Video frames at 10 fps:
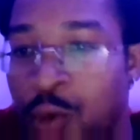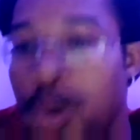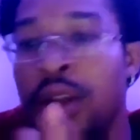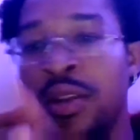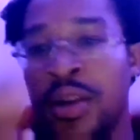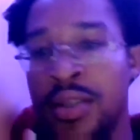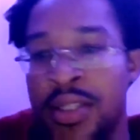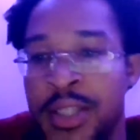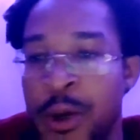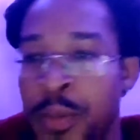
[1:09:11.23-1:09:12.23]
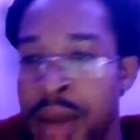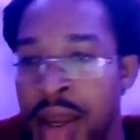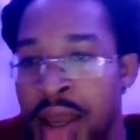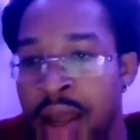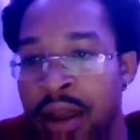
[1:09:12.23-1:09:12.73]
Well done, Sister
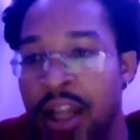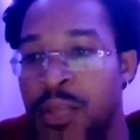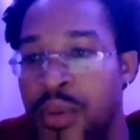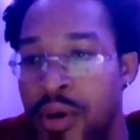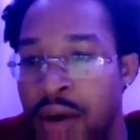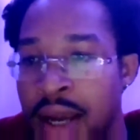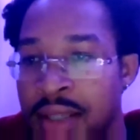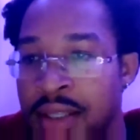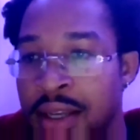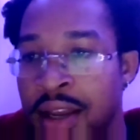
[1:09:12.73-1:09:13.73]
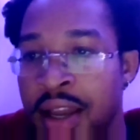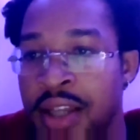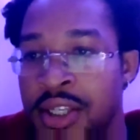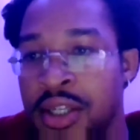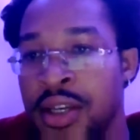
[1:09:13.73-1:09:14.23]
Obehi. It's
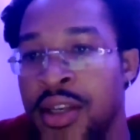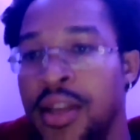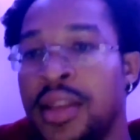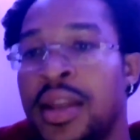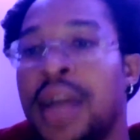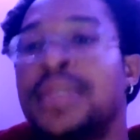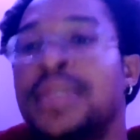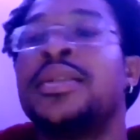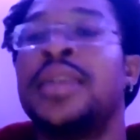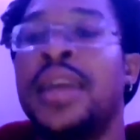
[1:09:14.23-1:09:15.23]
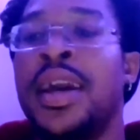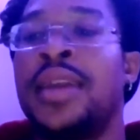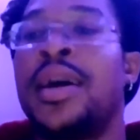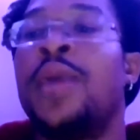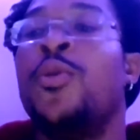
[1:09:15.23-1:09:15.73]
procrastination. That's the delay
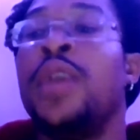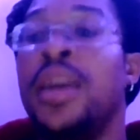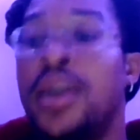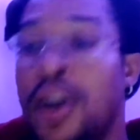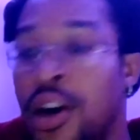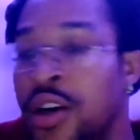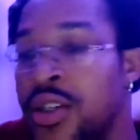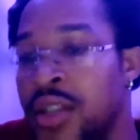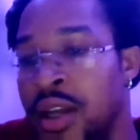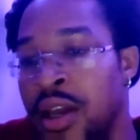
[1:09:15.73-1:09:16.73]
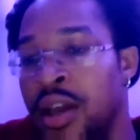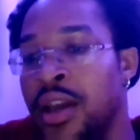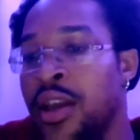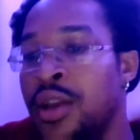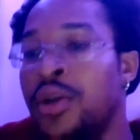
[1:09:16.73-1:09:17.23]
that we cause.
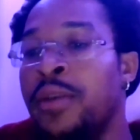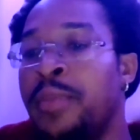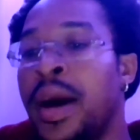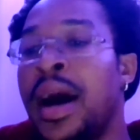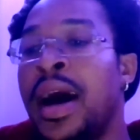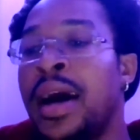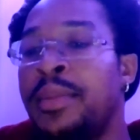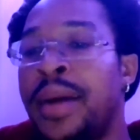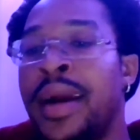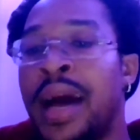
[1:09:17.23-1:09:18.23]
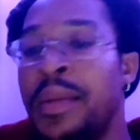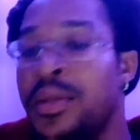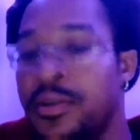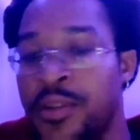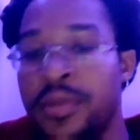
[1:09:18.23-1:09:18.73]
You know, a bad, bad habit
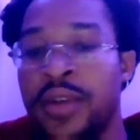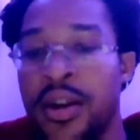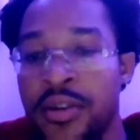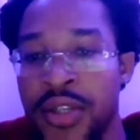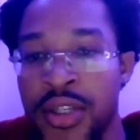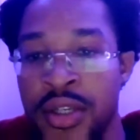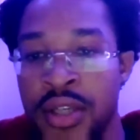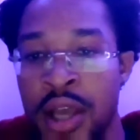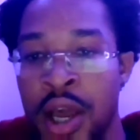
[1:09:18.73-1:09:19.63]
of some of our Christians.